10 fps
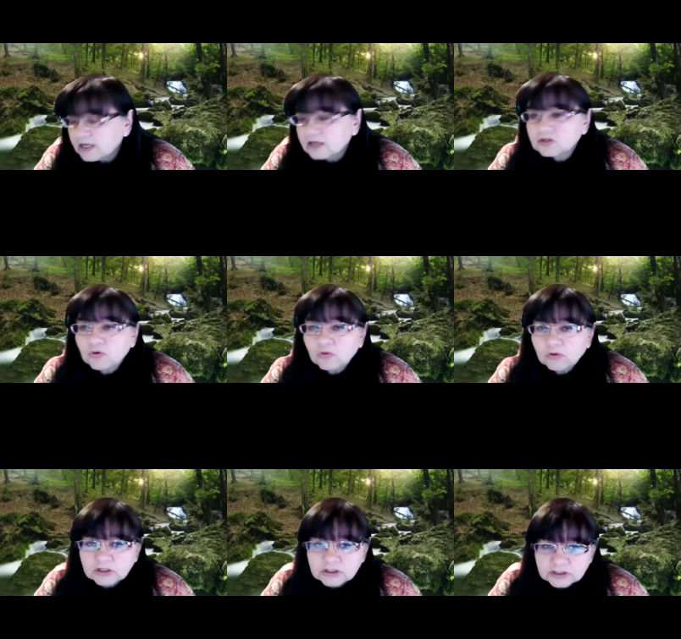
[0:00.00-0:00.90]
test
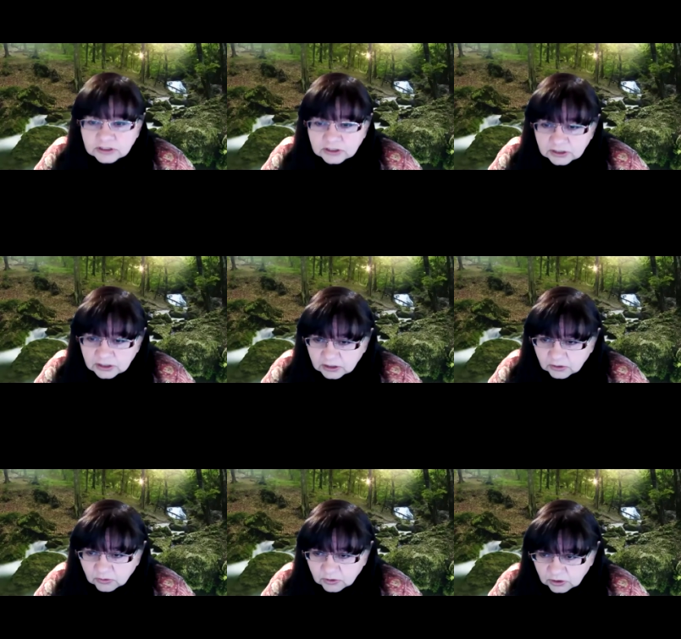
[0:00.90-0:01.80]
scores, and
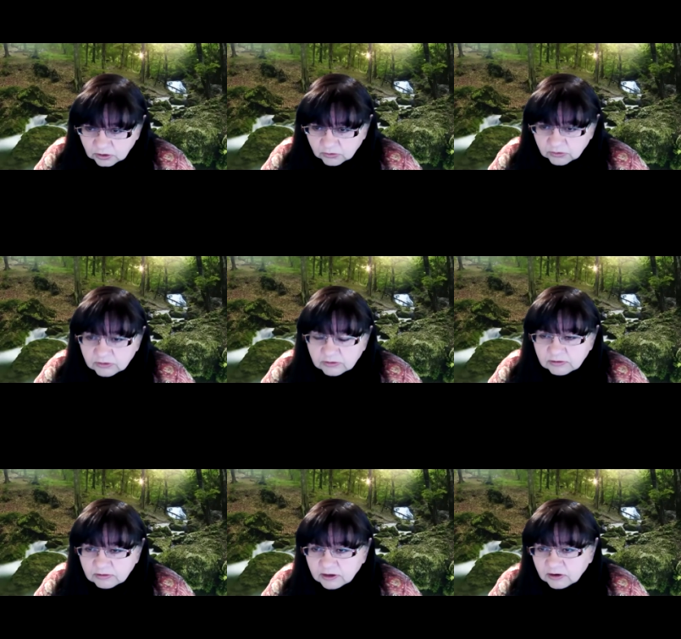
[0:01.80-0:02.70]

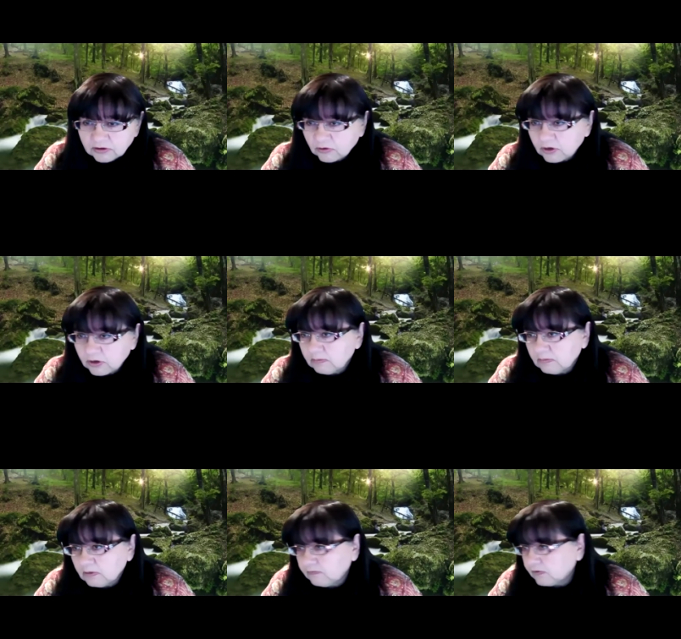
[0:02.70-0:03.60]
they're the
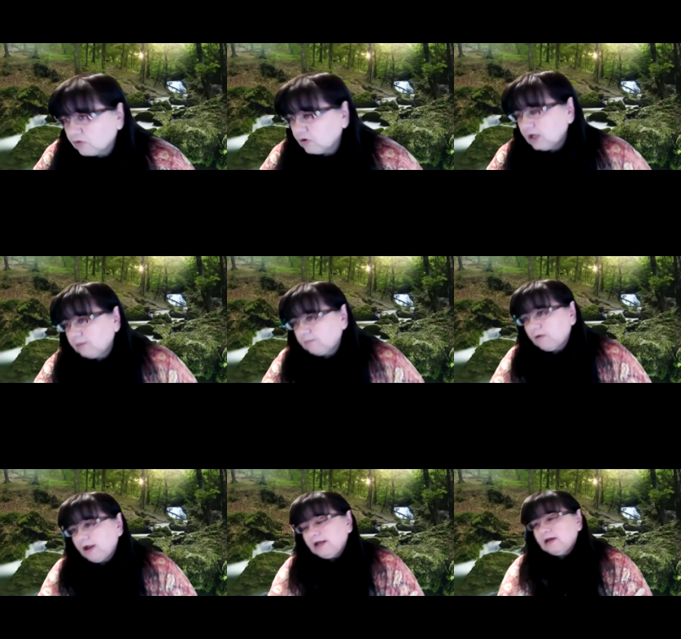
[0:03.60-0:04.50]
cream of the
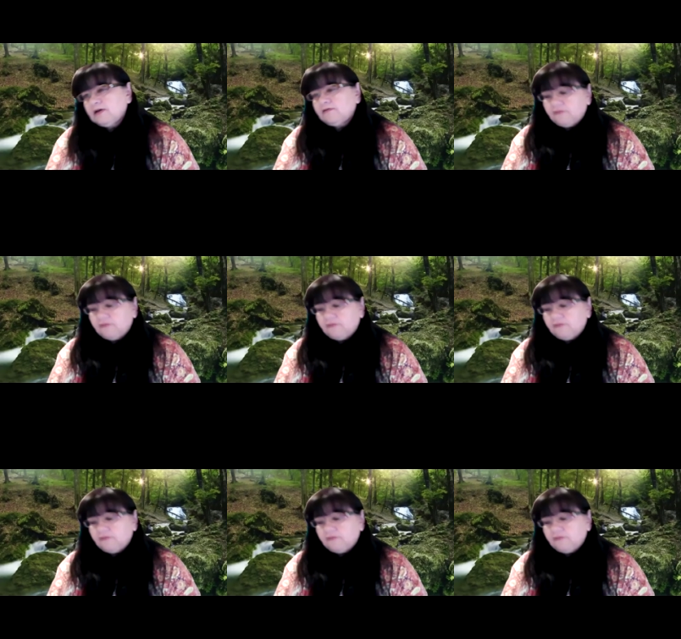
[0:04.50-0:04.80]
cream, right?